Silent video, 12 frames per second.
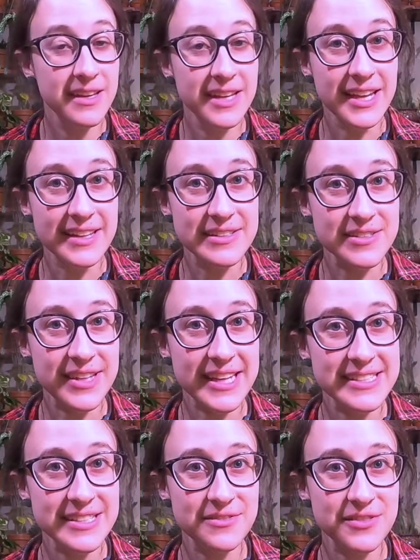Yeah, so
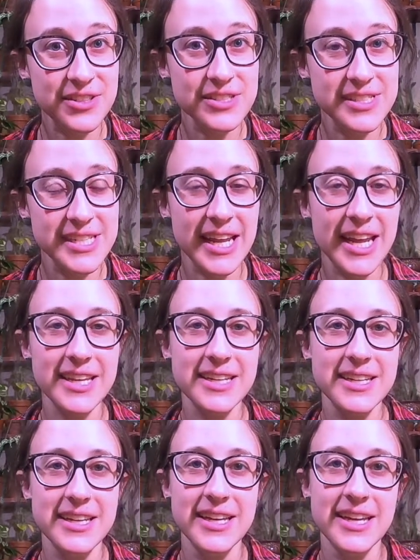that's it for today,
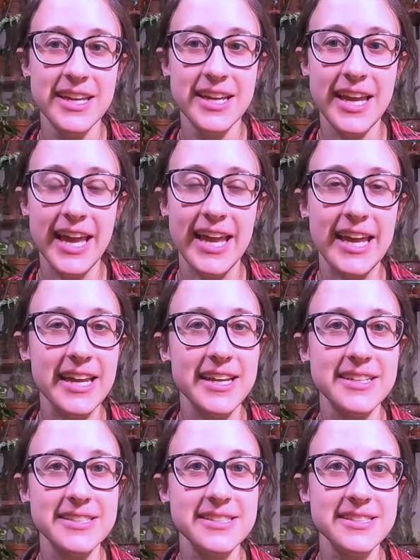
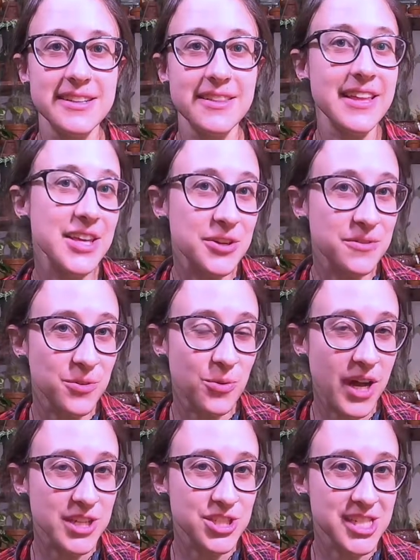and thank you for
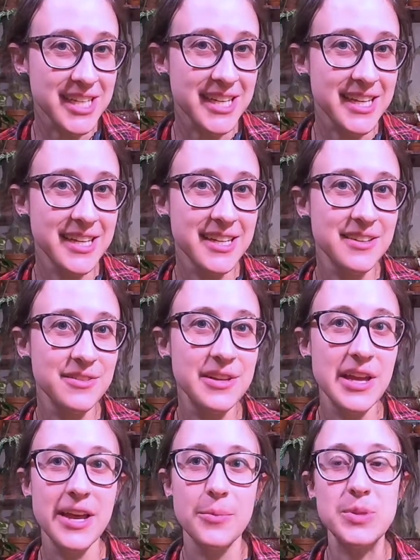watching.
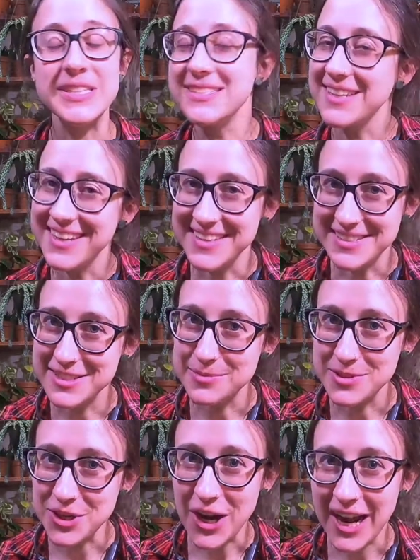Please like and
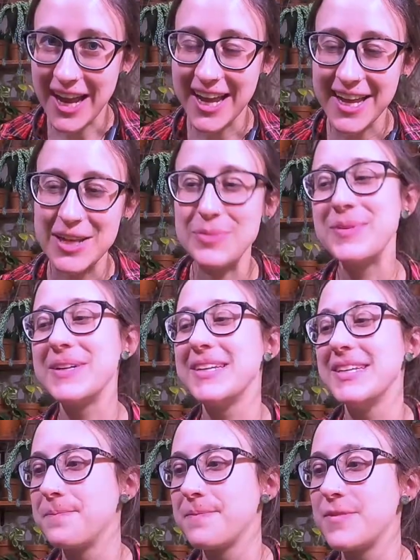subscribe.
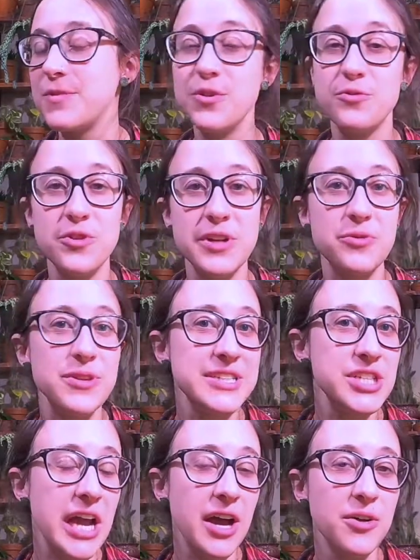Feel free to reach
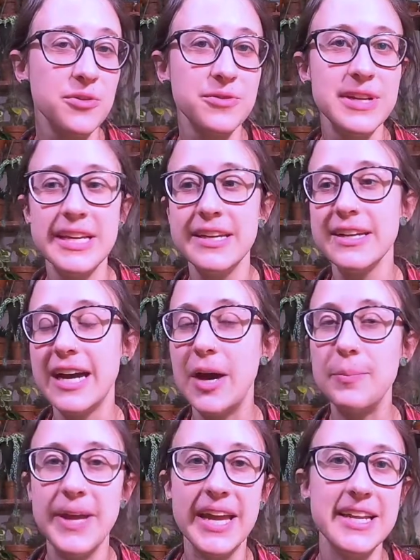out,
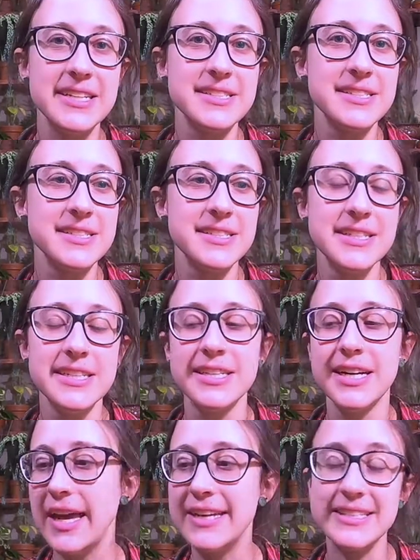comment,
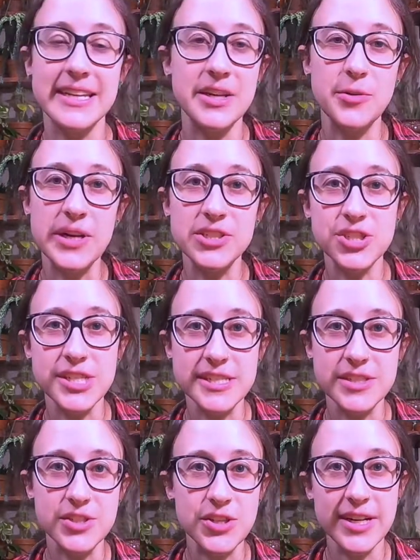ask any
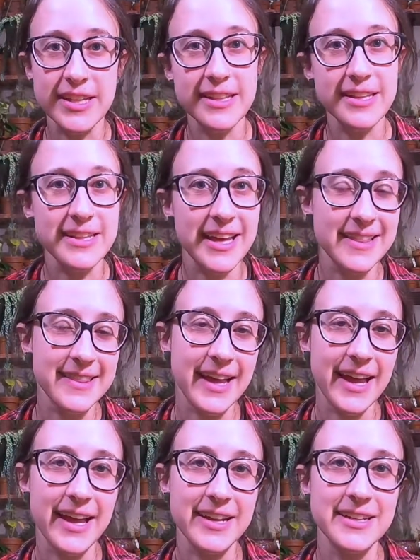questions or anything like
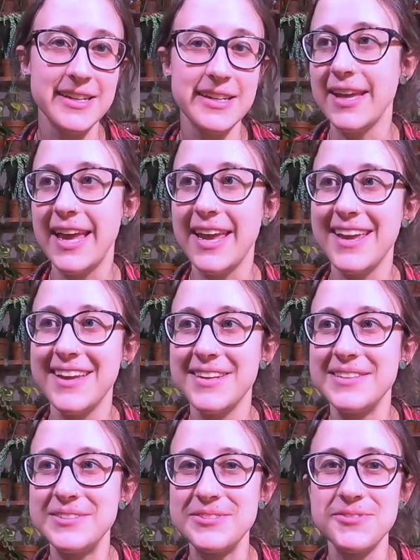that,
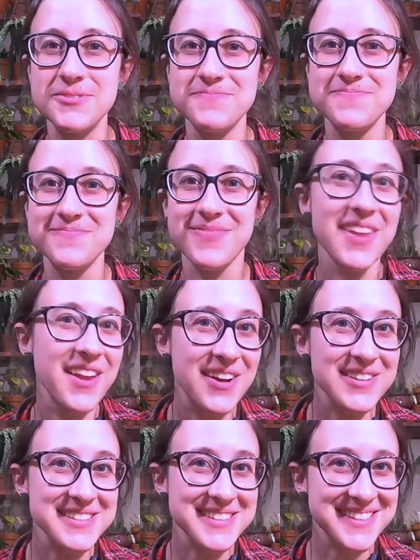and
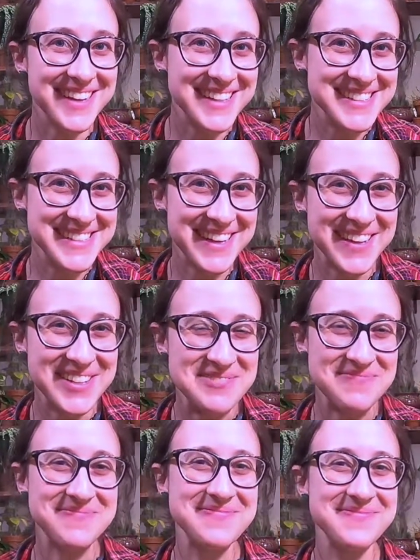I'll see you next time.